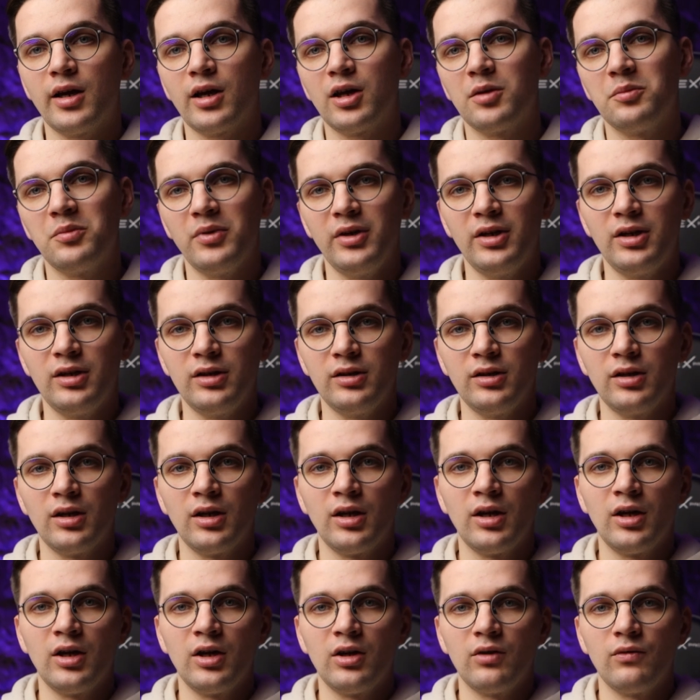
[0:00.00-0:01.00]
are competing
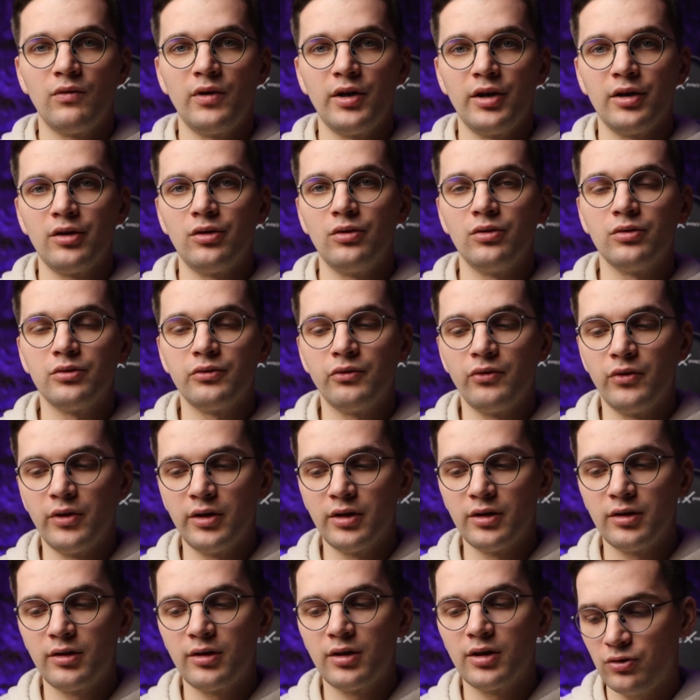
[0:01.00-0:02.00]
very good
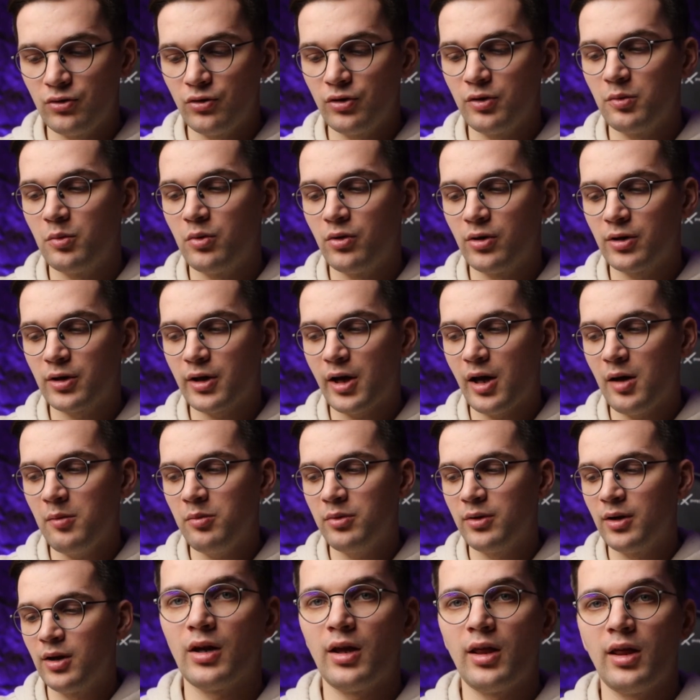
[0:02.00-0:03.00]
with Storyboard
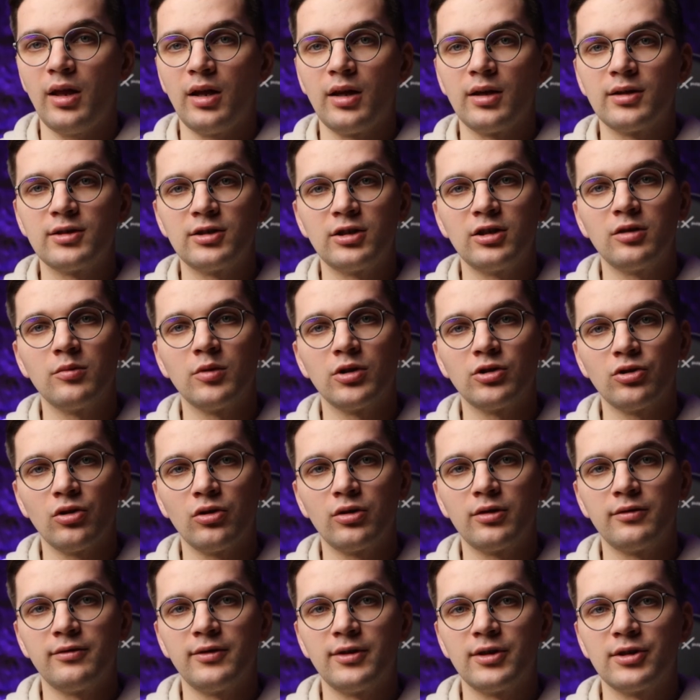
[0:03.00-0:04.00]
app. I think
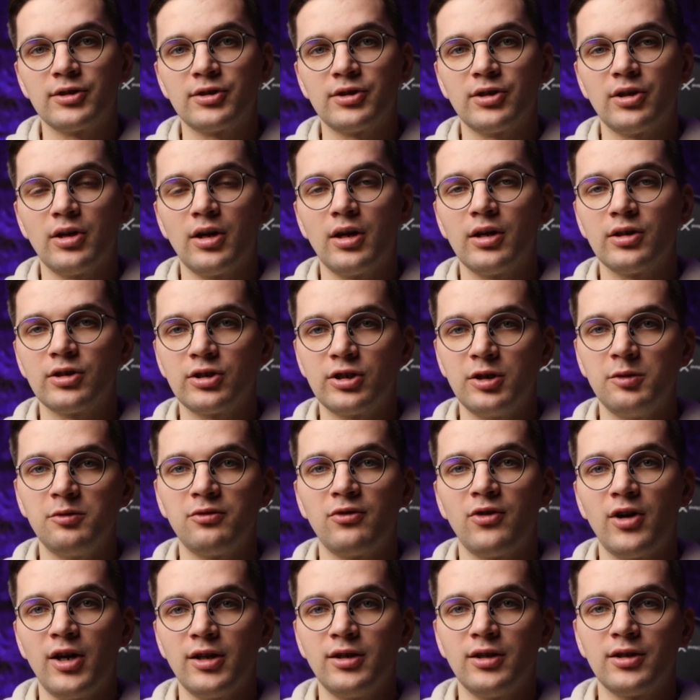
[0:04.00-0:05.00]
cinematographers,
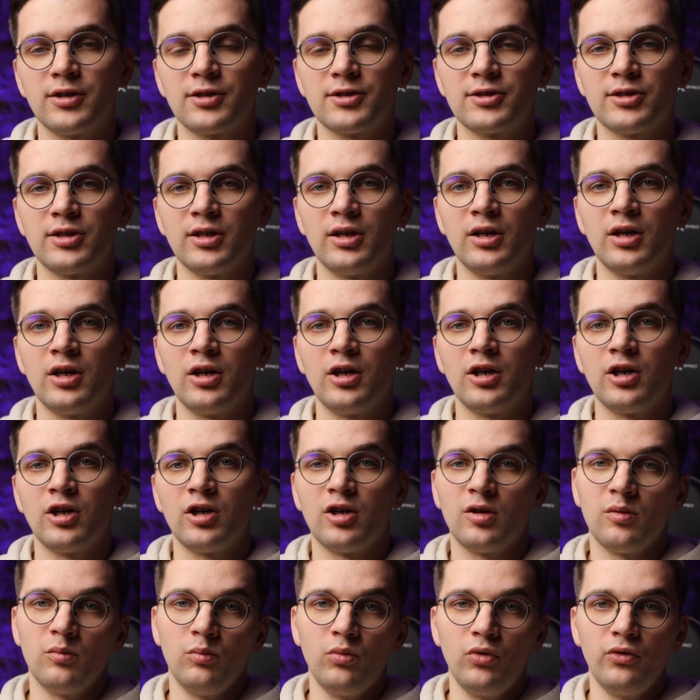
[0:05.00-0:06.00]
script writers,
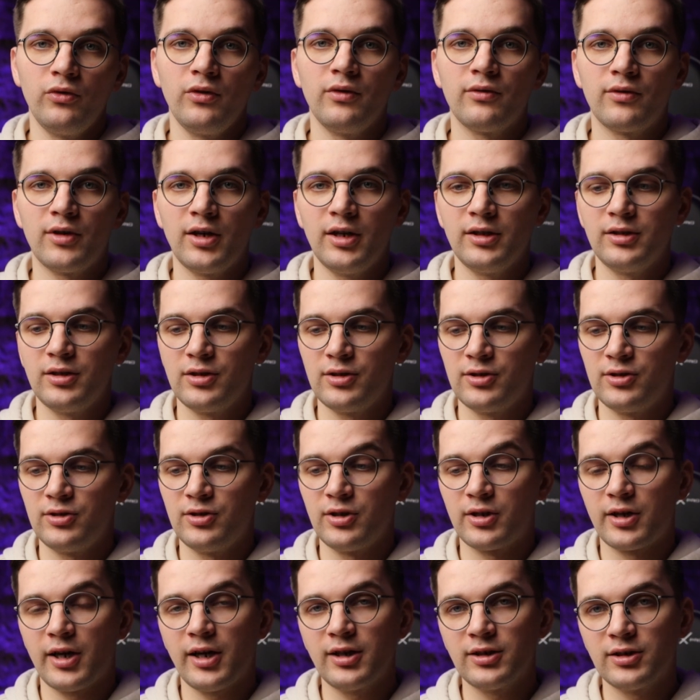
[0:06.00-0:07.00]
movie
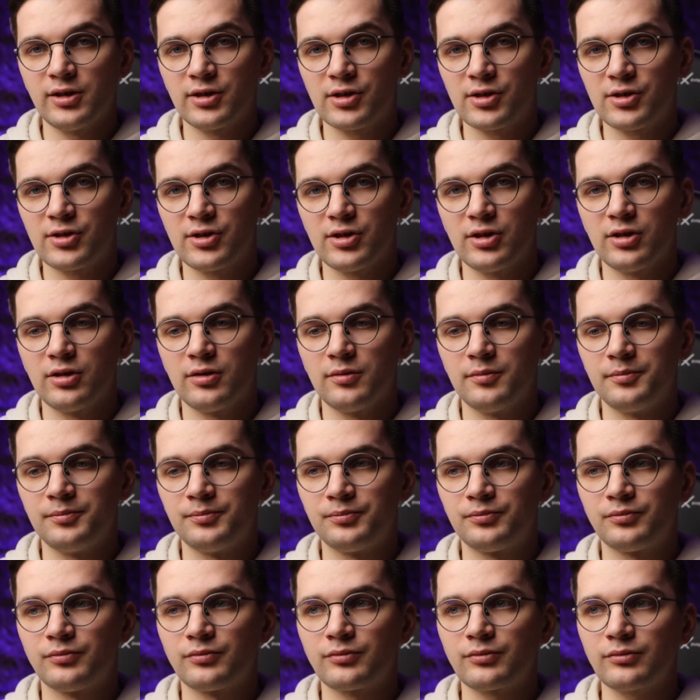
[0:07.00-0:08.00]
writers, directors
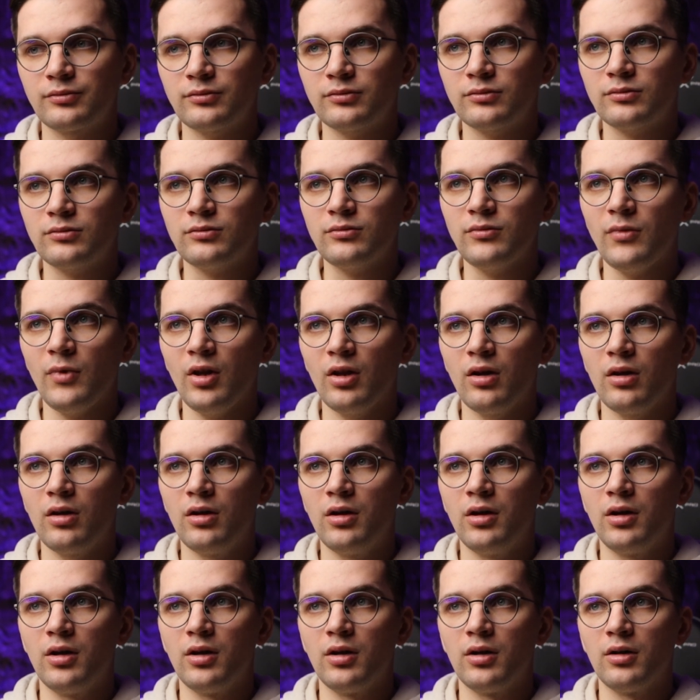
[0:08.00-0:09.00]

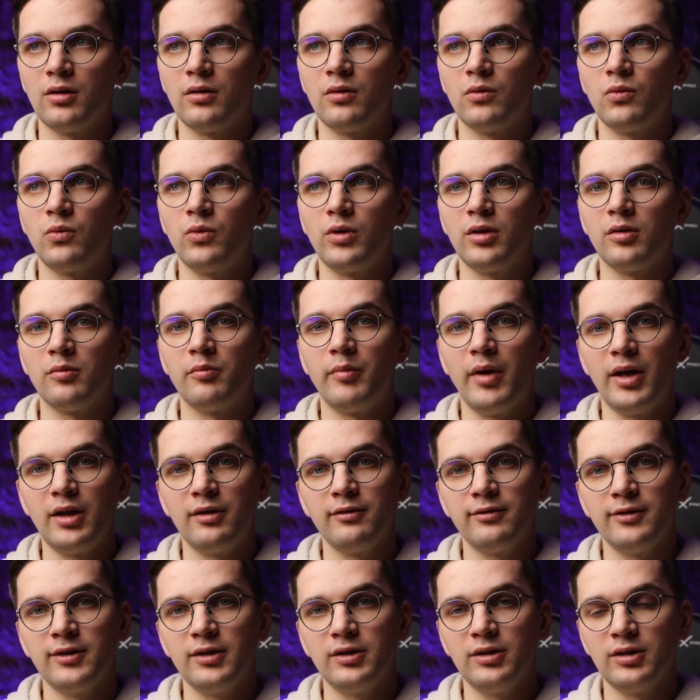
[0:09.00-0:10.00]
will
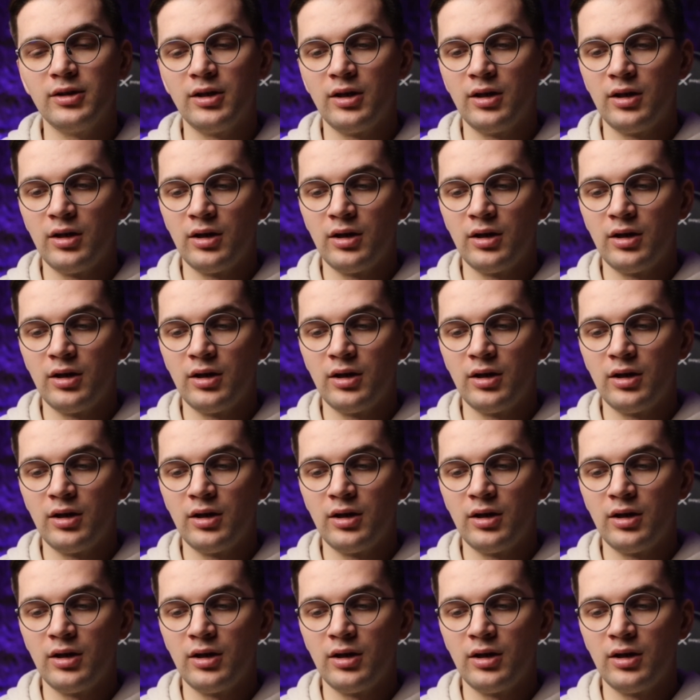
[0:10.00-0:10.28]
benefit